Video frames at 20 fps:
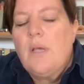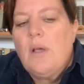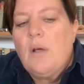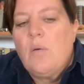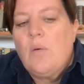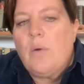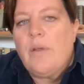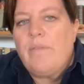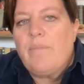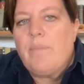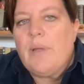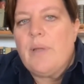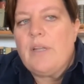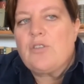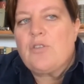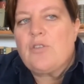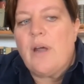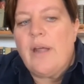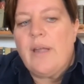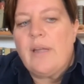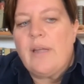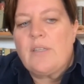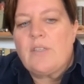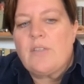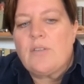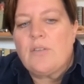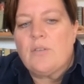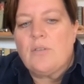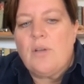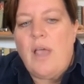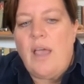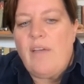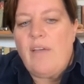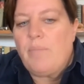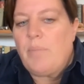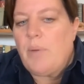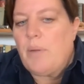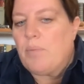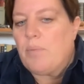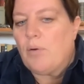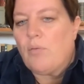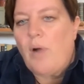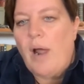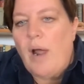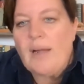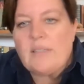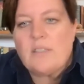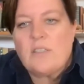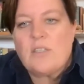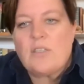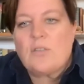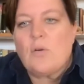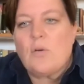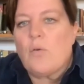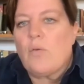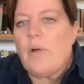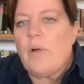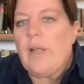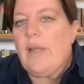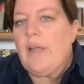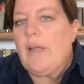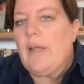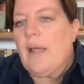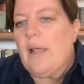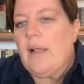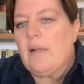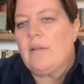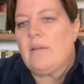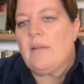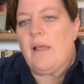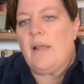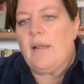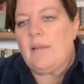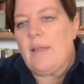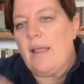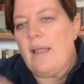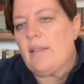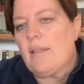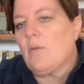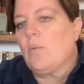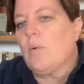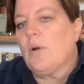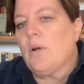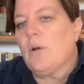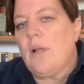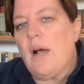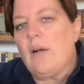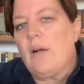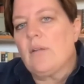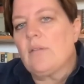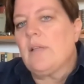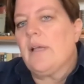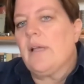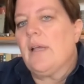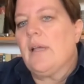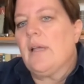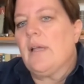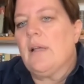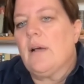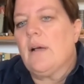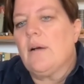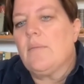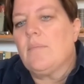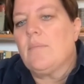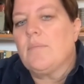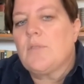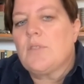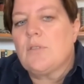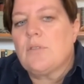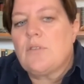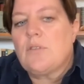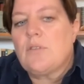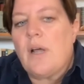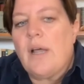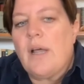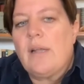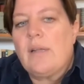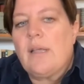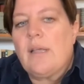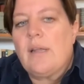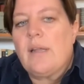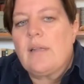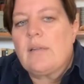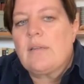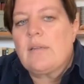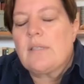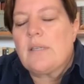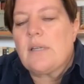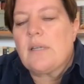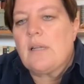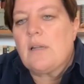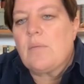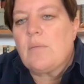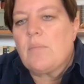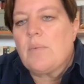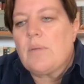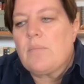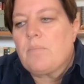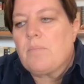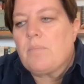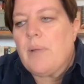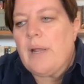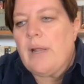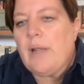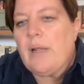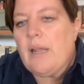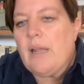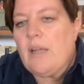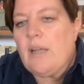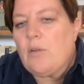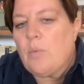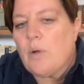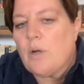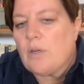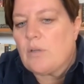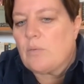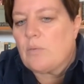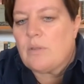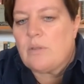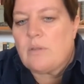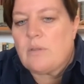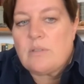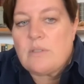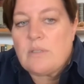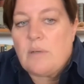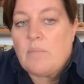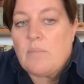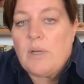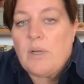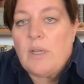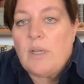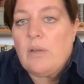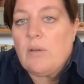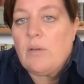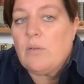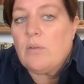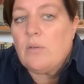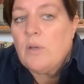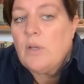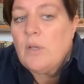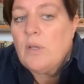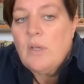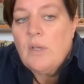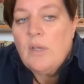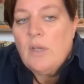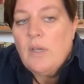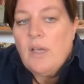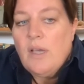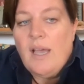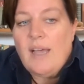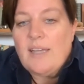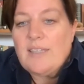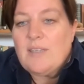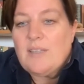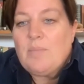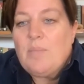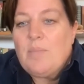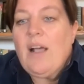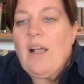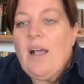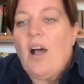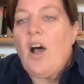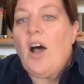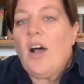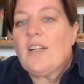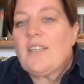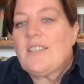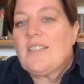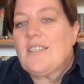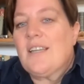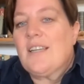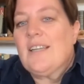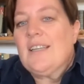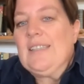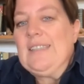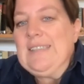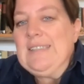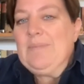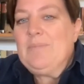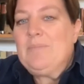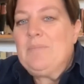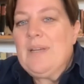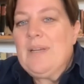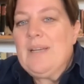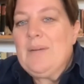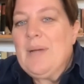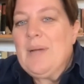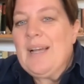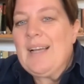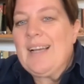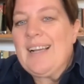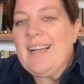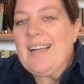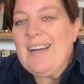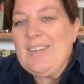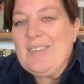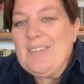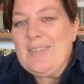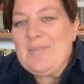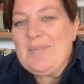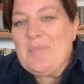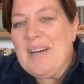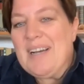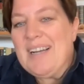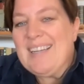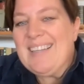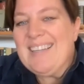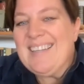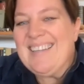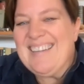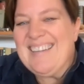we've been trying to have people write the story and get the word out there, to try and get a little bit better networked with somebody who has a bigger heart and a bigger bank account than mine.